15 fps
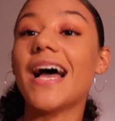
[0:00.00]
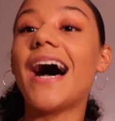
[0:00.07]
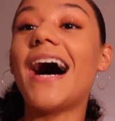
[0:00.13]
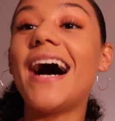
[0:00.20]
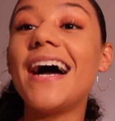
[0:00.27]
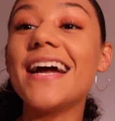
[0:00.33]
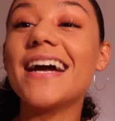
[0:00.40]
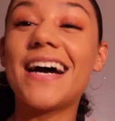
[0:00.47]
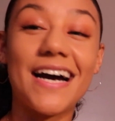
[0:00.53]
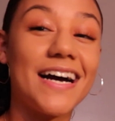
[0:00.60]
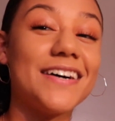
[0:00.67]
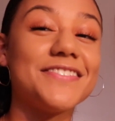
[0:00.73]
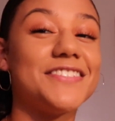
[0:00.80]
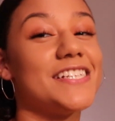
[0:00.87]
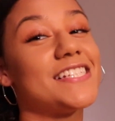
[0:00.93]
I
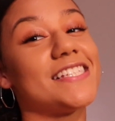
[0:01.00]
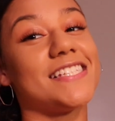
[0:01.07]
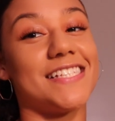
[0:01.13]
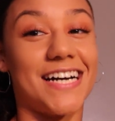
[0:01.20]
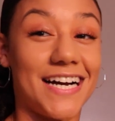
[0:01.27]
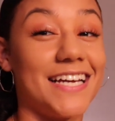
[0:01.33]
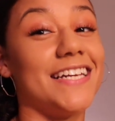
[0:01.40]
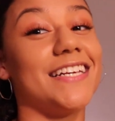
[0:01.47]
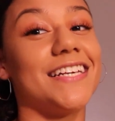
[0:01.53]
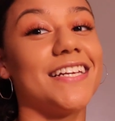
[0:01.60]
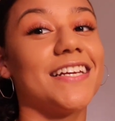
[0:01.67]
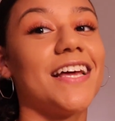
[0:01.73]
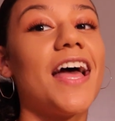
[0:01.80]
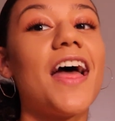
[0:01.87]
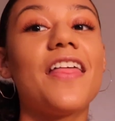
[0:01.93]
have decided
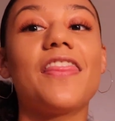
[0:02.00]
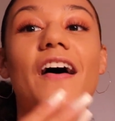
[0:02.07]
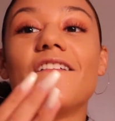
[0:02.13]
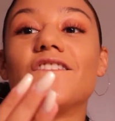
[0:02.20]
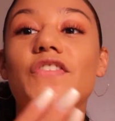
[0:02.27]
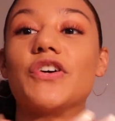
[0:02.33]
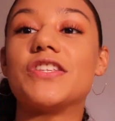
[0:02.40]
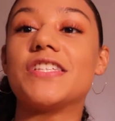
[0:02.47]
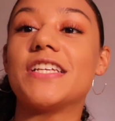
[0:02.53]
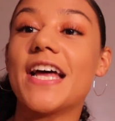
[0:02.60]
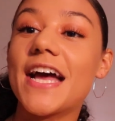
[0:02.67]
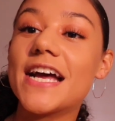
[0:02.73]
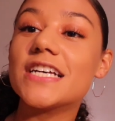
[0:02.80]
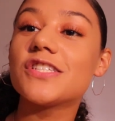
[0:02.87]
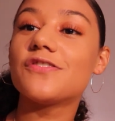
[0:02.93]
that for
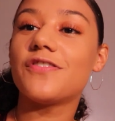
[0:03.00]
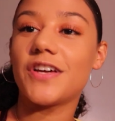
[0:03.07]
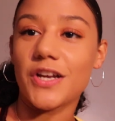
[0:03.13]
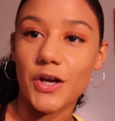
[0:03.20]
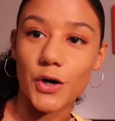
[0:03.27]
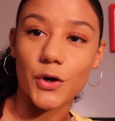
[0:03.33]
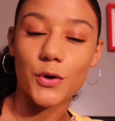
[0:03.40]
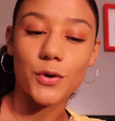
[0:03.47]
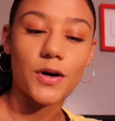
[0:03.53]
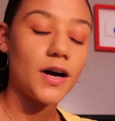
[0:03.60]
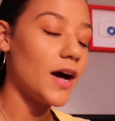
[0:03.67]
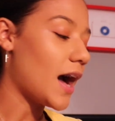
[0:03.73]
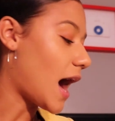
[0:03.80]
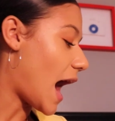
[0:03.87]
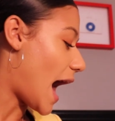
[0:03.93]
today's video,
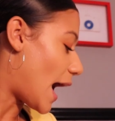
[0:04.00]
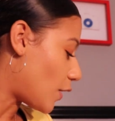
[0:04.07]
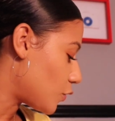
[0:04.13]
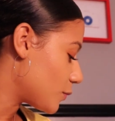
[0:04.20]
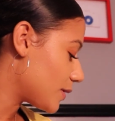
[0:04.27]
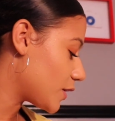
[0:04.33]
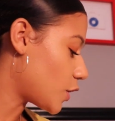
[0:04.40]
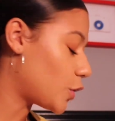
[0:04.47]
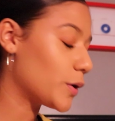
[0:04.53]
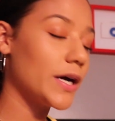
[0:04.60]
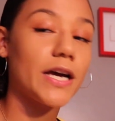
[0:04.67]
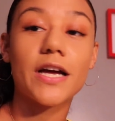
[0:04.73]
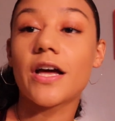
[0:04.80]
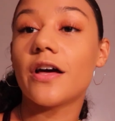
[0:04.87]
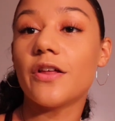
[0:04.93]
I will be
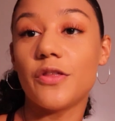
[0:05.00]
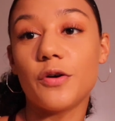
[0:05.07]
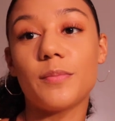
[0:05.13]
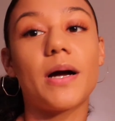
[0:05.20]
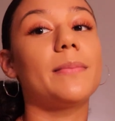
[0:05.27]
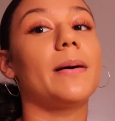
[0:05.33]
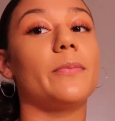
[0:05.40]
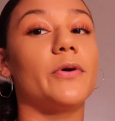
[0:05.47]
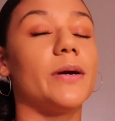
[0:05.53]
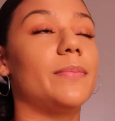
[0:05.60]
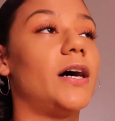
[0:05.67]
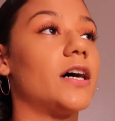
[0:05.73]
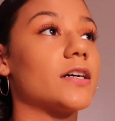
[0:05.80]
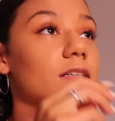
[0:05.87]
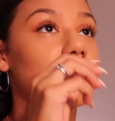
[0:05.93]
going through my memory
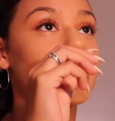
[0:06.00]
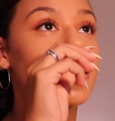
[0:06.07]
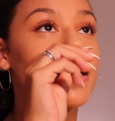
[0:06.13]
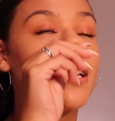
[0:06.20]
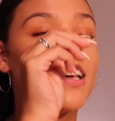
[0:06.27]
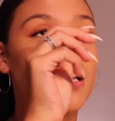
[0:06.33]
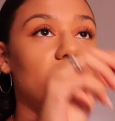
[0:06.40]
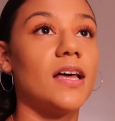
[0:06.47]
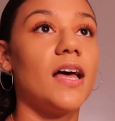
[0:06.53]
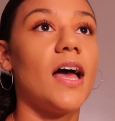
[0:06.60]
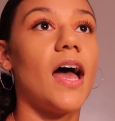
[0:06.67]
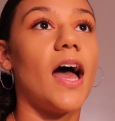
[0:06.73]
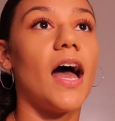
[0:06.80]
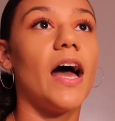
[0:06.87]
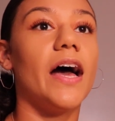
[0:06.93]
box.
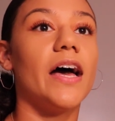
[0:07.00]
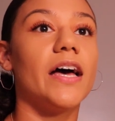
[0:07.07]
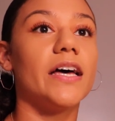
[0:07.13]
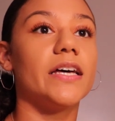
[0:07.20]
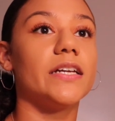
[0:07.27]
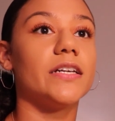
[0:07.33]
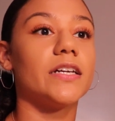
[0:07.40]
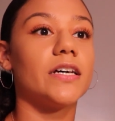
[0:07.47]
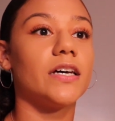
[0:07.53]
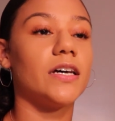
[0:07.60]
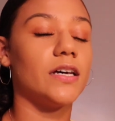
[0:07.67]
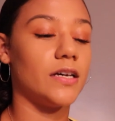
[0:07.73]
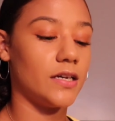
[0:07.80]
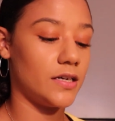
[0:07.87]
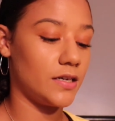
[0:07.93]
And
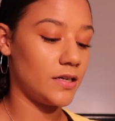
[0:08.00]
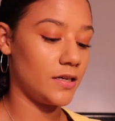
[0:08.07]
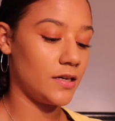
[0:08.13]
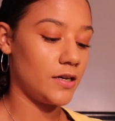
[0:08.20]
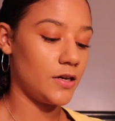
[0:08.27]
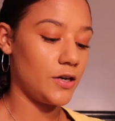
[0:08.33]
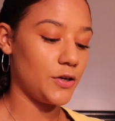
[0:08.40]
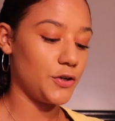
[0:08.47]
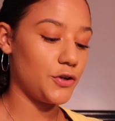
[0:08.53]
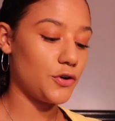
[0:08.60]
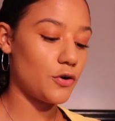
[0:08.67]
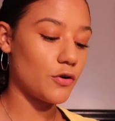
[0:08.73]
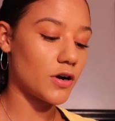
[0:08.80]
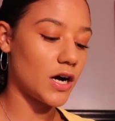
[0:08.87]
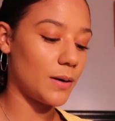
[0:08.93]
you
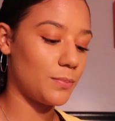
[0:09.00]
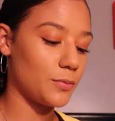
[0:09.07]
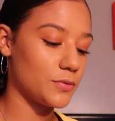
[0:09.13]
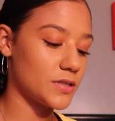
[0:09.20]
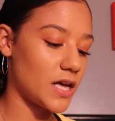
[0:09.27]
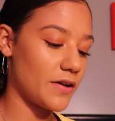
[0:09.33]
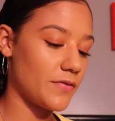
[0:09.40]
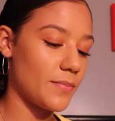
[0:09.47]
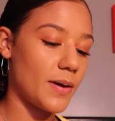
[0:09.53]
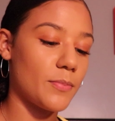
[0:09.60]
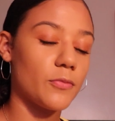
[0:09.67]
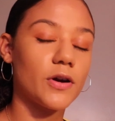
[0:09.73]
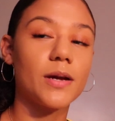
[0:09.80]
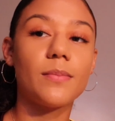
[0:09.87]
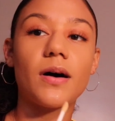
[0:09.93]
know, couples have a
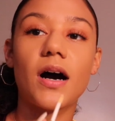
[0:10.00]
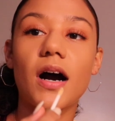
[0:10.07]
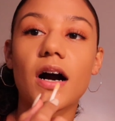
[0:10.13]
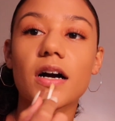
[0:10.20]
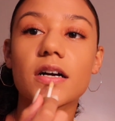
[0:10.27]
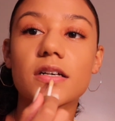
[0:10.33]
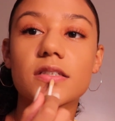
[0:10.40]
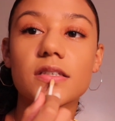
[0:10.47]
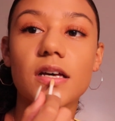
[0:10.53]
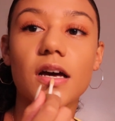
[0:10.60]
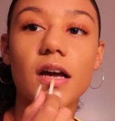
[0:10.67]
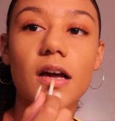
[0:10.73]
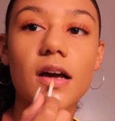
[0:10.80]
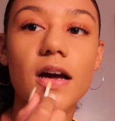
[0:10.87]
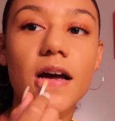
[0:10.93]
memory box,
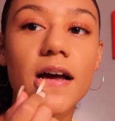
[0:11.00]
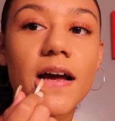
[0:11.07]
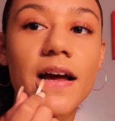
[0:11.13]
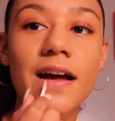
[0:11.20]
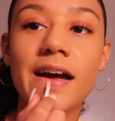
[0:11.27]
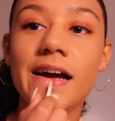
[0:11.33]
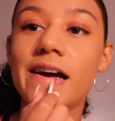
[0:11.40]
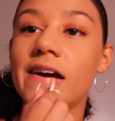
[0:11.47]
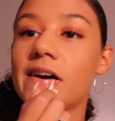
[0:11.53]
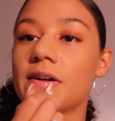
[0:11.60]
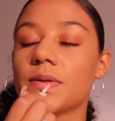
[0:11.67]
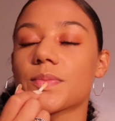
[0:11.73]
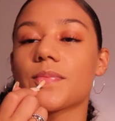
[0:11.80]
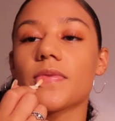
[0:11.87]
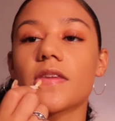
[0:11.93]
like
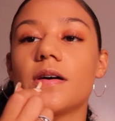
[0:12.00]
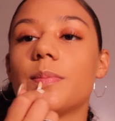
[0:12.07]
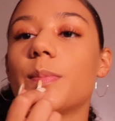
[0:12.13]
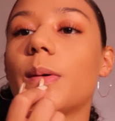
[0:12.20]
of